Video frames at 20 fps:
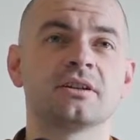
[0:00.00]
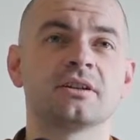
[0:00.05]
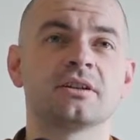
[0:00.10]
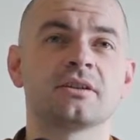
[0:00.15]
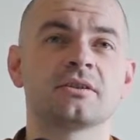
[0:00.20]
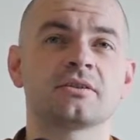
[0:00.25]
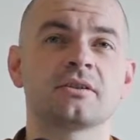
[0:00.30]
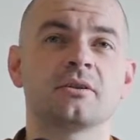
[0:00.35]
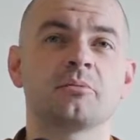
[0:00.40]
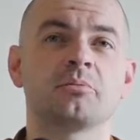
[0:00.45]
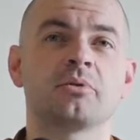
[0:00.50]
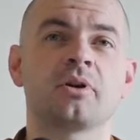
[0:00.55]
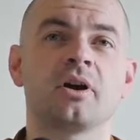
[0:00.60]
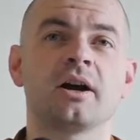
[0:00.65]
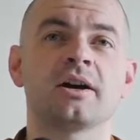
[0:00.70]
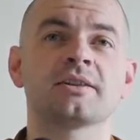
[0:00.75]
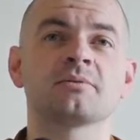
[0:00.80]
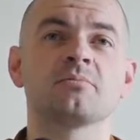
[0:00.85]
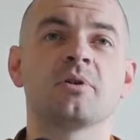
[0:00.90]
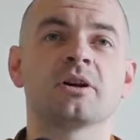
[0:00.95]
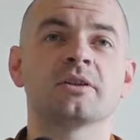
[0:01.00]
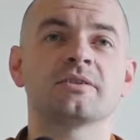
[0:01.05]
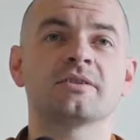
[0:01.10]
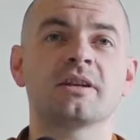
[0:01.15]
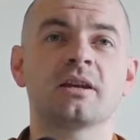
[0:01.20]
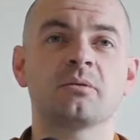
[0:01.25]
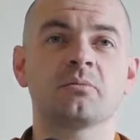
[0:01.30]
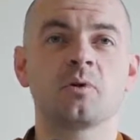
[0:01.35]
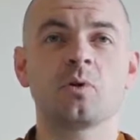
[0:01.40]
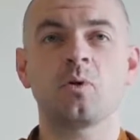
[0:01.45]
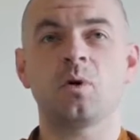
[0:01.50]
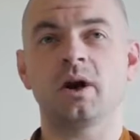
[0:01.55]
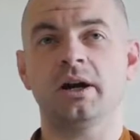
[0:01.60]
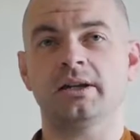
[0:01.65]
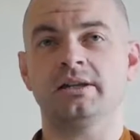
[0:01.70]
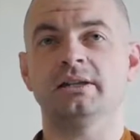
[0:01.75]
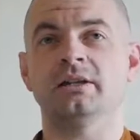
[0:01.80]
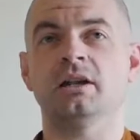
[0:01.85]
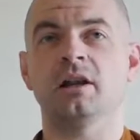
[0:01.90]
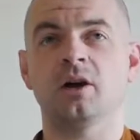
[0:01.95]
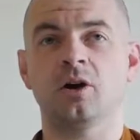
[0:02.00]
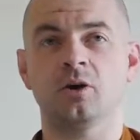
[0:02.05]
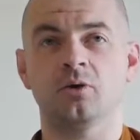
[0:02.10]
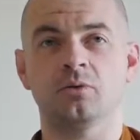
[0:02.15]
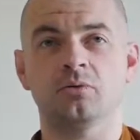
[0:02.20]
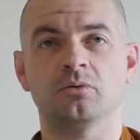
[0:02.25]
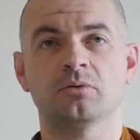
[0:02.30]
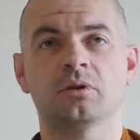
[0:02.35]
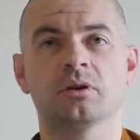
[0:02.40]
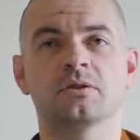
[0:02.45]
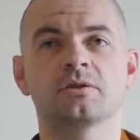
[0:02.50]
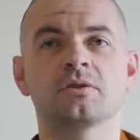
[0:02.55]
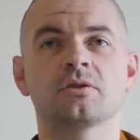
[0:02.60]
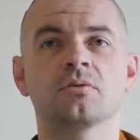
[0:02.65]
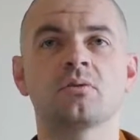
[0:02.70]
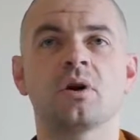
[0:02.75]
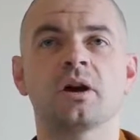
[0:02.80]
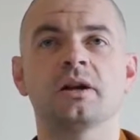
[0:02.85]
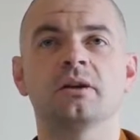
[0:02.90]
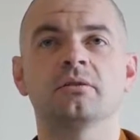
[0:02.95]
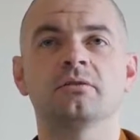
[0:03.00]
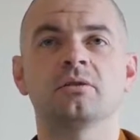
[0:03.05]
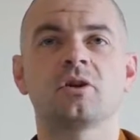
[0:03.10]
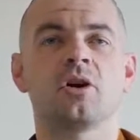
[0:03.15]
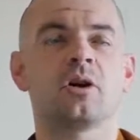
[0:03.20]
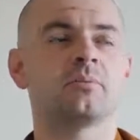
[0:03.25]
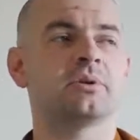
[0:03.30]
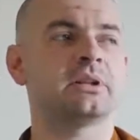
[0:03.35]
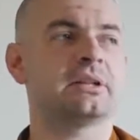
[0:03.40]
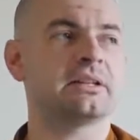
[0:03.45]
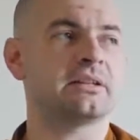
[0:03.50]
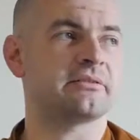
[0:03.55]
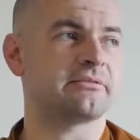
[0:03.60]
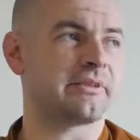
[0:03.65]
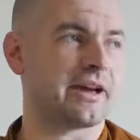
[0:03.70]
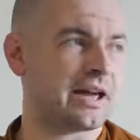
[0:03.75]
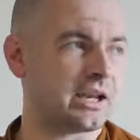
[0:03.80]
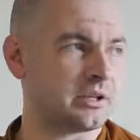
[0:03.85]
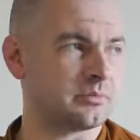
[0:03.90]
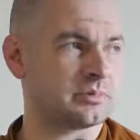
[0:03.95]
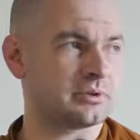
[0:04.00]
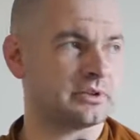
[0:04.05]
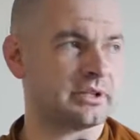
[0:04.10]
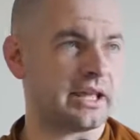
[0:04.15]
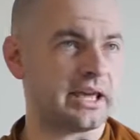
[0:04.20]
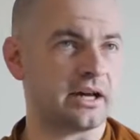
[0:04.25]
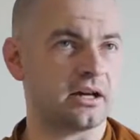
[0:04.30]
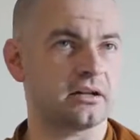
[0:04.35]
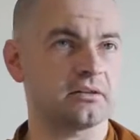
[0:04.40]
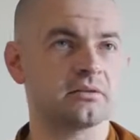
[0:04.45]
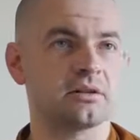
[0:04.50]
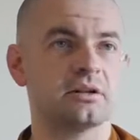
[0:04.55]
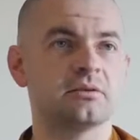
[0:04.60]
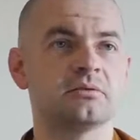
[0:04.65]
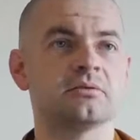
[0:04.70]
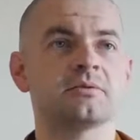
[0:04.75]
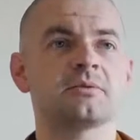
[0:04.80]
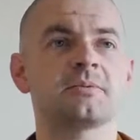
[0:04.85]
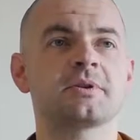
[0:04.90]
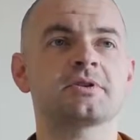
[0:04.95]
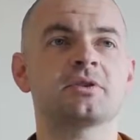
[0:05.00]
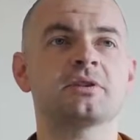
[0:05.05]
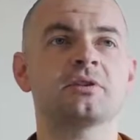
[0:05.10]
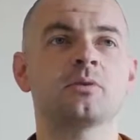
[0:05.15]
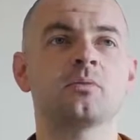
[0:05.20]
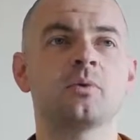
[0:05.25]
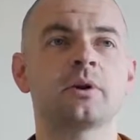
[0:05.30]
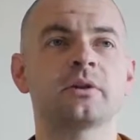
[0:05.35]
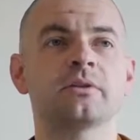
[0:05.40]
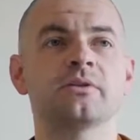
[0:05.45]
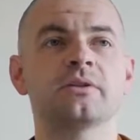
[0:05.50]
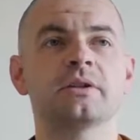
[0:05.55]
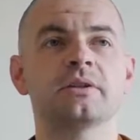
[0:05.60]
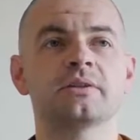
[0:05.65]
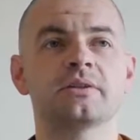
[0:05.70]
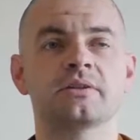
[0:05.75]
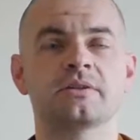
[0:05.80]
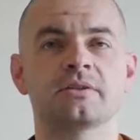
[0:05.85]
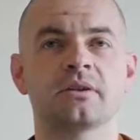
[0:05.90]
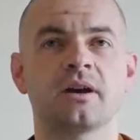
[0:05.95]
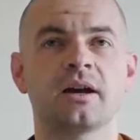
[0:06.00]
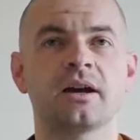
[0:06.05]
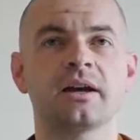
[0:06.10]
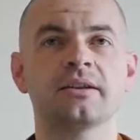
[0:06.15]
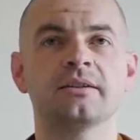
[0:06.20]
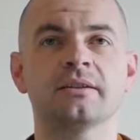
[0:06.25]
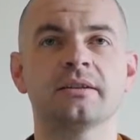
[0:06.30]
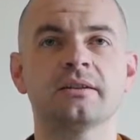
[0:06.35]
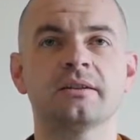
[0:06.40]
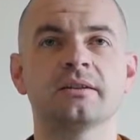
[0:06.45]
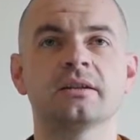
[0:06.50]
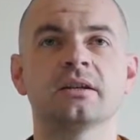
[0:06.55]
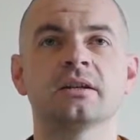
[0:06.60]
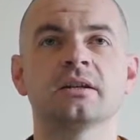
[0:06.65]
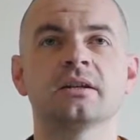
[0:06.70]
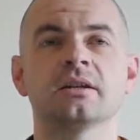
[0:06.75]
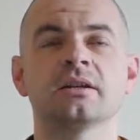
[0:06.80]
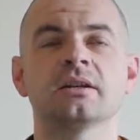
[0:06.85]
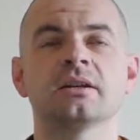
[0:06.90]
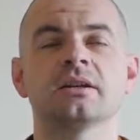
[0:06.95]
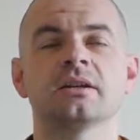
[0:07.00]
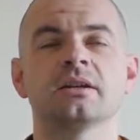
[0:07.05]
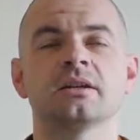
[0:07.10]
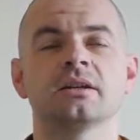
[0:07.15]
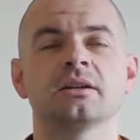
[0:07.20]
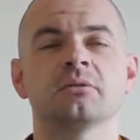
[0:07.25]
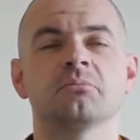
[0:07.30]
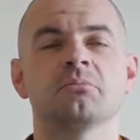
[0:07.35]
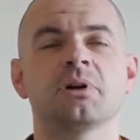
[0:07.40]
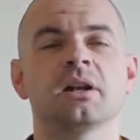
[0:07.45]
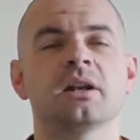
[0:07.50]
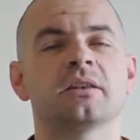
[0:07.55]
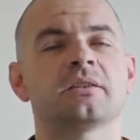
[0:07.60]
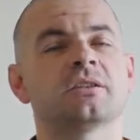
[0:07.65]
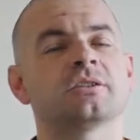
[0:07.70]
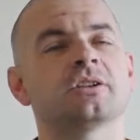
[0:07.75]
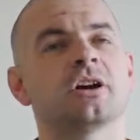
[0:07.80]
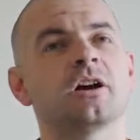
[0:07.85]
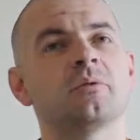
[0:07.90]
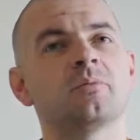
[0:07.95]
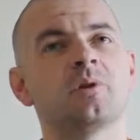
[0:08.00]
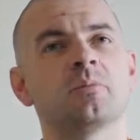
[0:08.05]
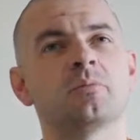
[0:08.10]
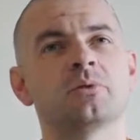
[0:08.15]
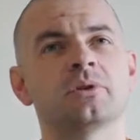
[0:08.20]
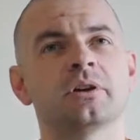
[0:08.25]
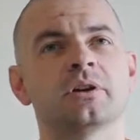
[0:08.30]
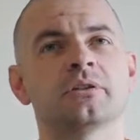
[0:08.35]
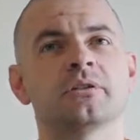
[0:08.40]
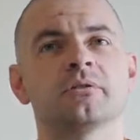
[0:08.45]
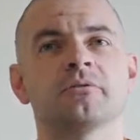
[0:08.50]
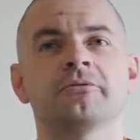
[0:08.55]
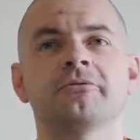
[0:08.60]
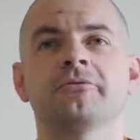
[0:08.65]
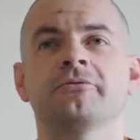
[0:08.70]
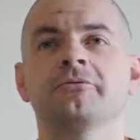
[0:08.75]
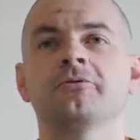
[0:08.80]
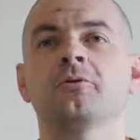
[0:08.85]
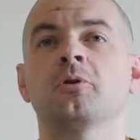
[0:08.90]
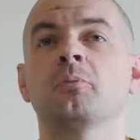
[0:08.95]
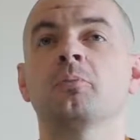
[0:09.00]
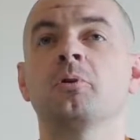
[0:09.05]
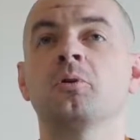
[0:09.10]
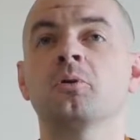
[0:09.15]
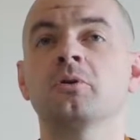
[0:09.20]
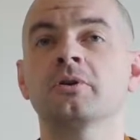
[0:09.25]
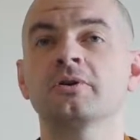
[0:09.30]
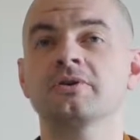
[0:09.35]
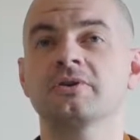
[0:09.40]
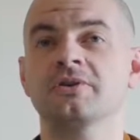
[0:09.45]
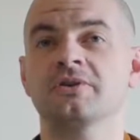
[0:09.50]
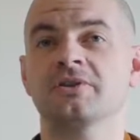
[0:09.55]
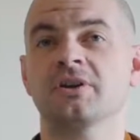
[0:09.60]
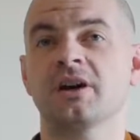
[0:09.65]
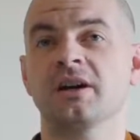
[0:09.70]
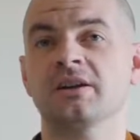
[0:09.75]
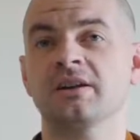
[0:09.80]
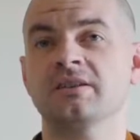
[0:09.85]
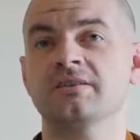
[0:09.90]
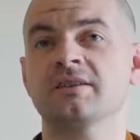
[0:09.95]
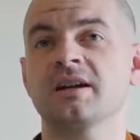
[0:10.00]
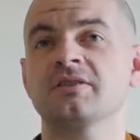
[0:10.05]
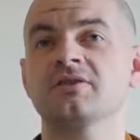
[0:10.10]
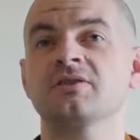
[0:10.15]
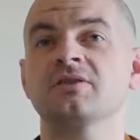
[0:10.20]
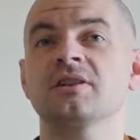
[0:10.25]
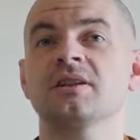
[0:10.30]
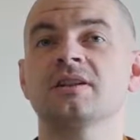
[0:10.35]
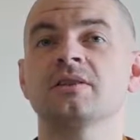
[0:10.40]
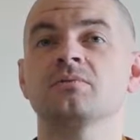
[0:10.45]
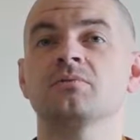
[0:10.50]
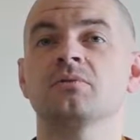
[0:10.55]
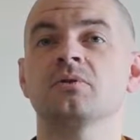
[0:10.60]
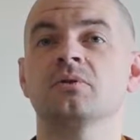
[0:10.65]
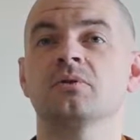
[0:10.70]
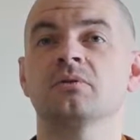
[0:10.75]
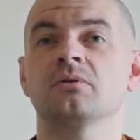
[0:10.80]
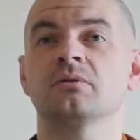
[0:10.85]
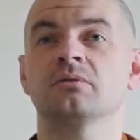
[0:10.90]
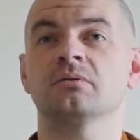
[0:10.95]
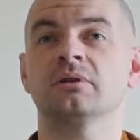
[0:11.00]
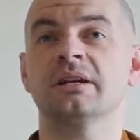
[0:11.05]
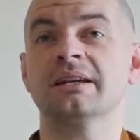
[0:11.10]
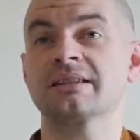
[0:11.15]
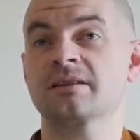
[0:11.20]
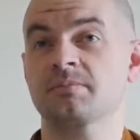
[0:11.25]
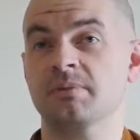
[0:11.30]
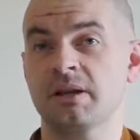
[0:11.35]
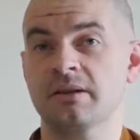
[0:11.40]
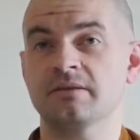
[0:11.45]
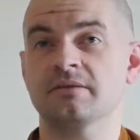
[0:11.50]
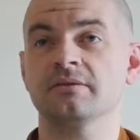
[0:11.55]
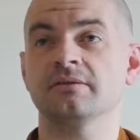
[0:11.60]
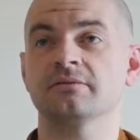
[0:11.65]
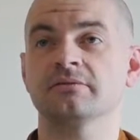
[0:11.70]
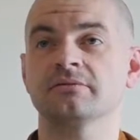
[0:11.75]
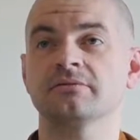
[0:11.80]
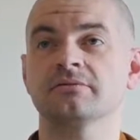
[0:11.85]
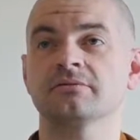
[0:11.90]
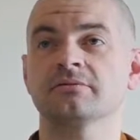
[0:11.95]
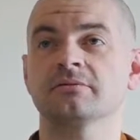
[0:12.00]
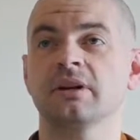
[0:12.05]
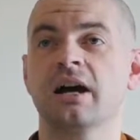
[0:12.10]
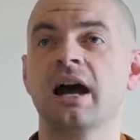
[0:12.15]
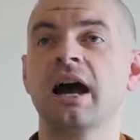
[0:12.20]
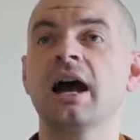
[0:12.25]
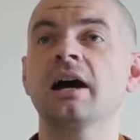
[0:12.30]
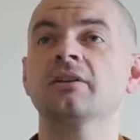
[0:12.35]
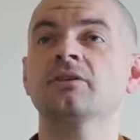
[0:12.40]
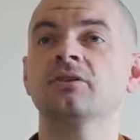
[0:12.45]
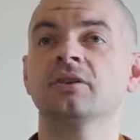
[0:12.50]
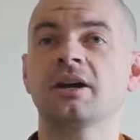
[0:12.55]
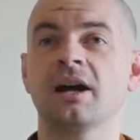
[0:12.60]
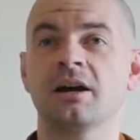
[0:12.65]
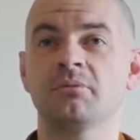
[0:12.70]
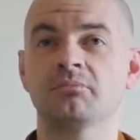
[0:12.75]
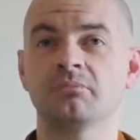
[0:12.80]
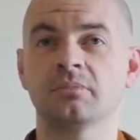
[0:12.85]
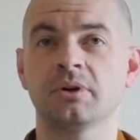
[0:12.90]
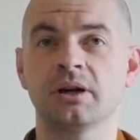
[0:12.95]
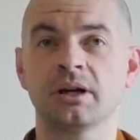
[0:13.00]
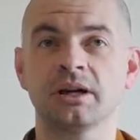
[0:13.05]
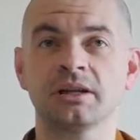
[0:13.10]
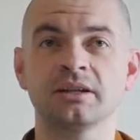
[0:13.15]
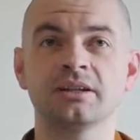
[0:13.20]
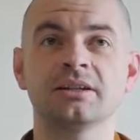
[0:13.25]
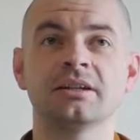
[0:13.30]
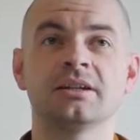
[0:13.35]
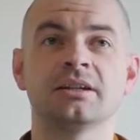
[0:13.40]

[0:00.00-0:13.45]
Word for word: So the price might seem quite low. It's quite commonly available now, especially in a wealthy society. But at the time of the Buddha, for a poor society, such things were expensive, hard to come by,